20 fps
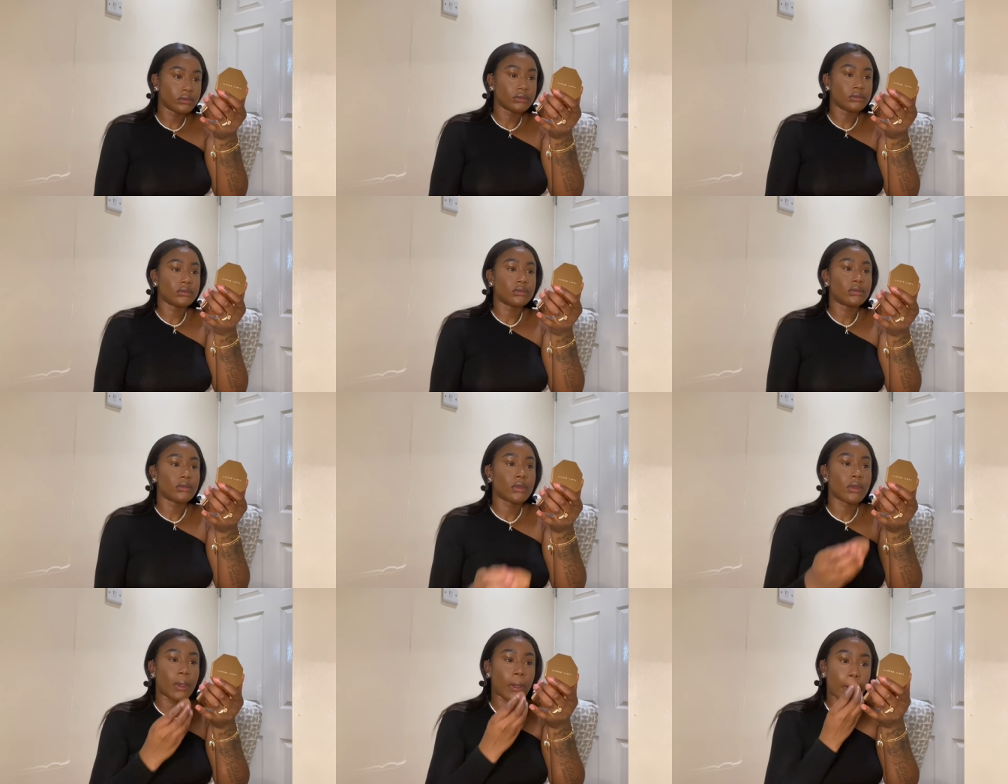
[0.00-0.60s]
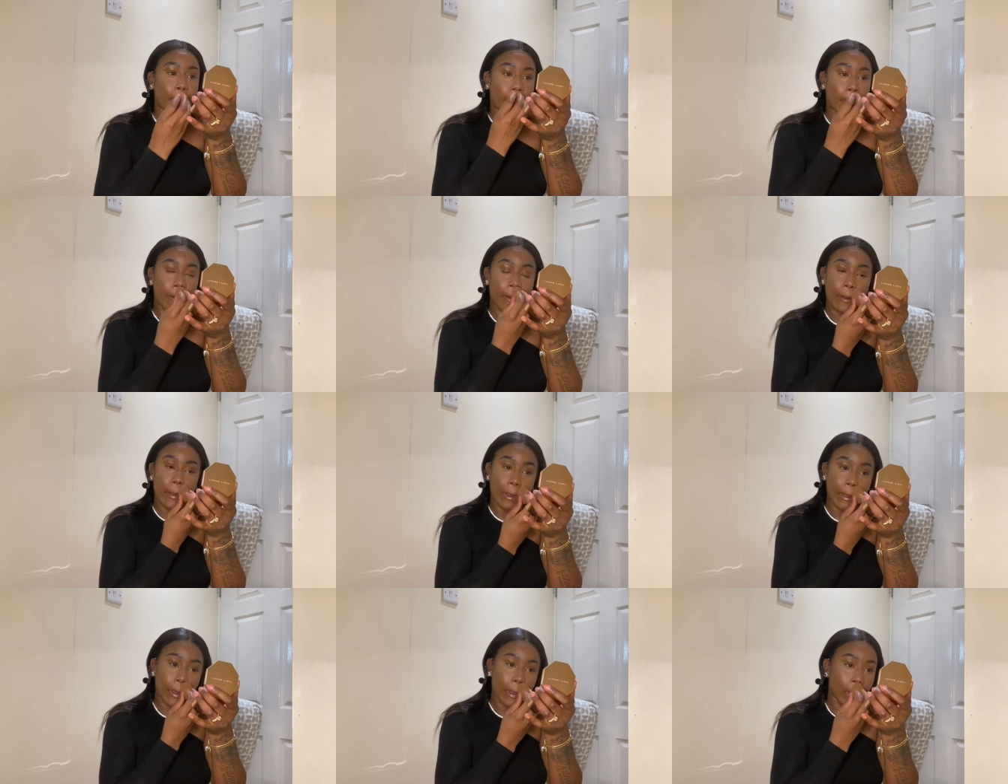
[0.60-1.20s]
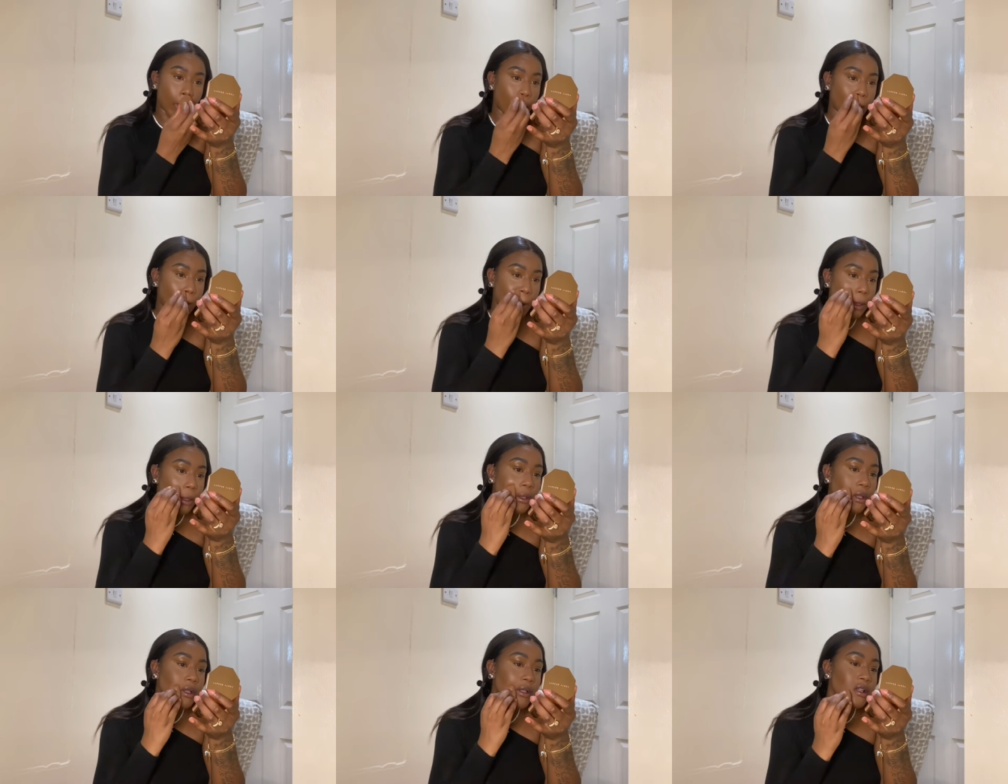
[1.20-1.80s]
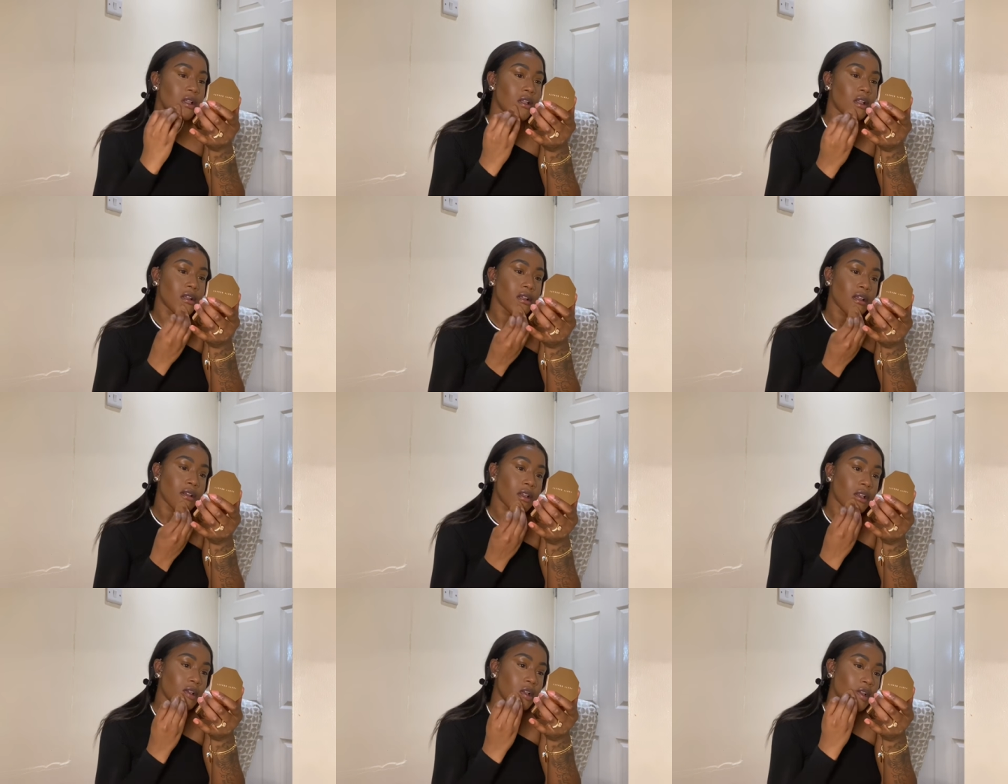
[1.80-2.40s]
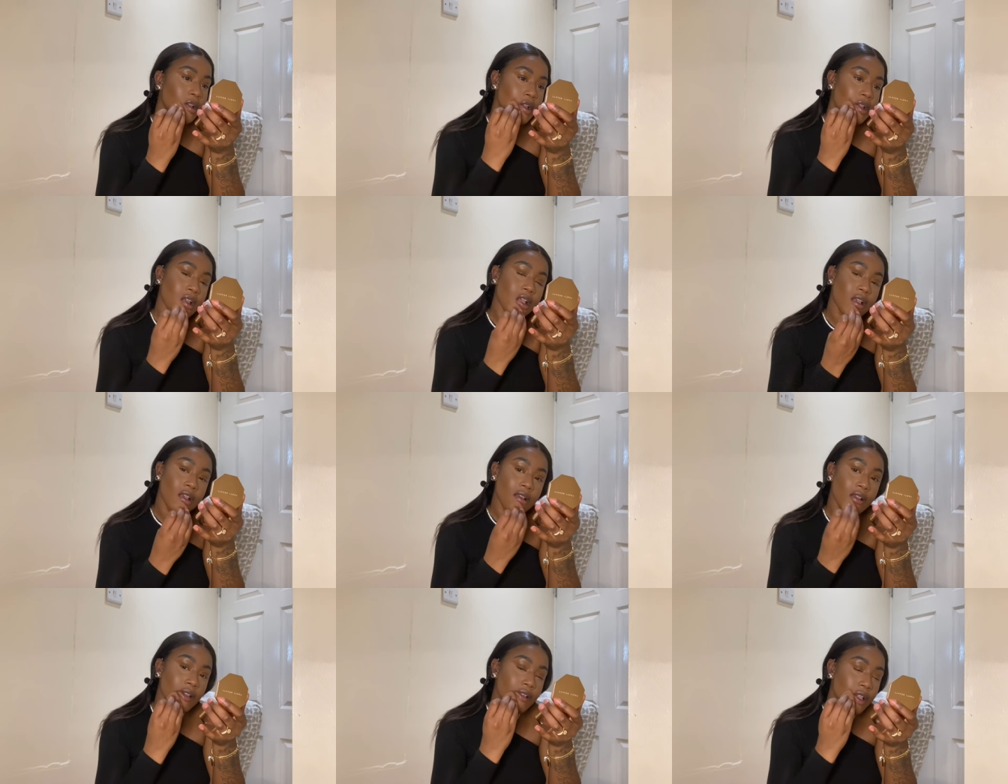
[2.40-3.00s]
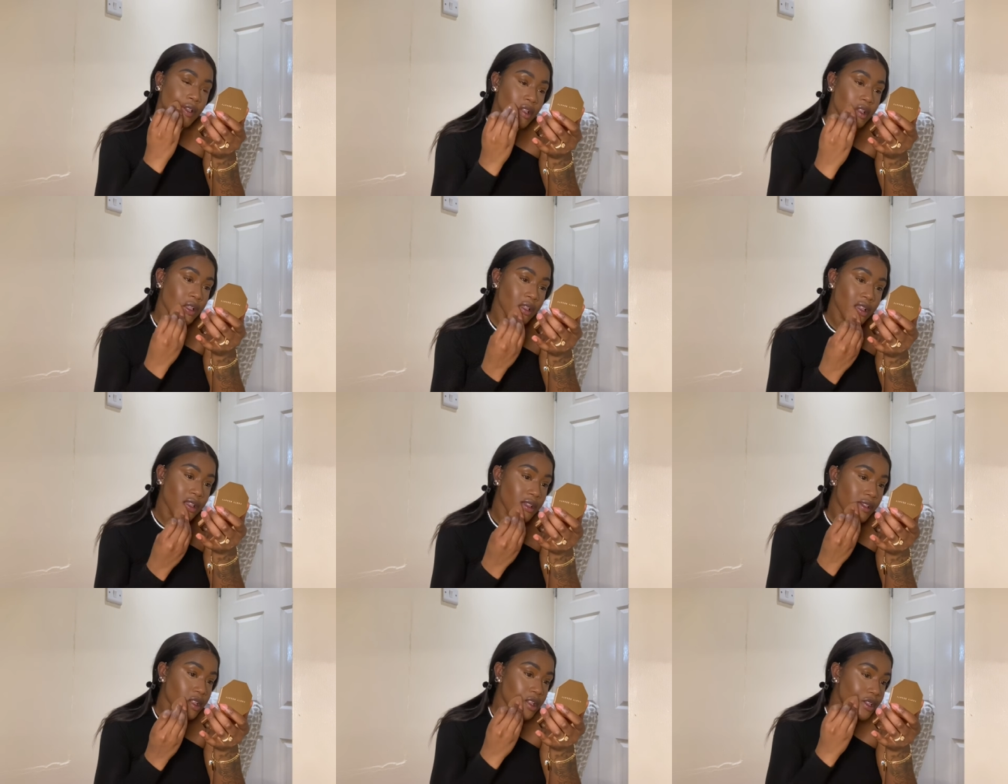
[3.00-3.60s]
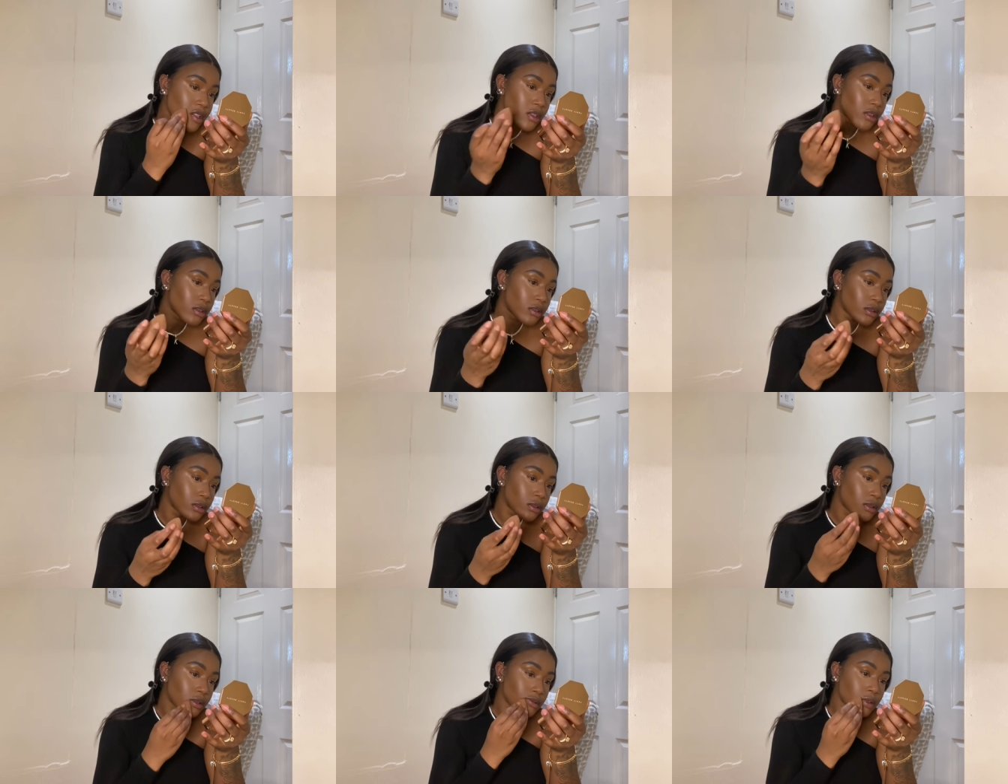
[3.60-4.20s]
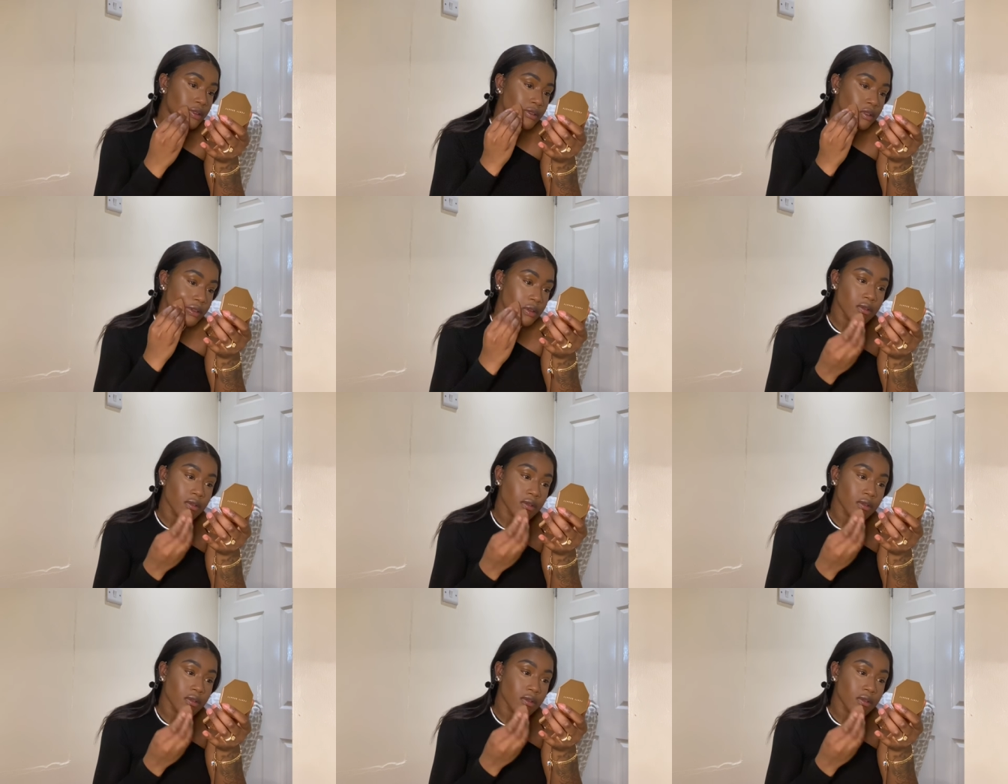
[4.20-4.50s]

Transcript: because I don't like using the brush to do my nose contour because it's very very harsh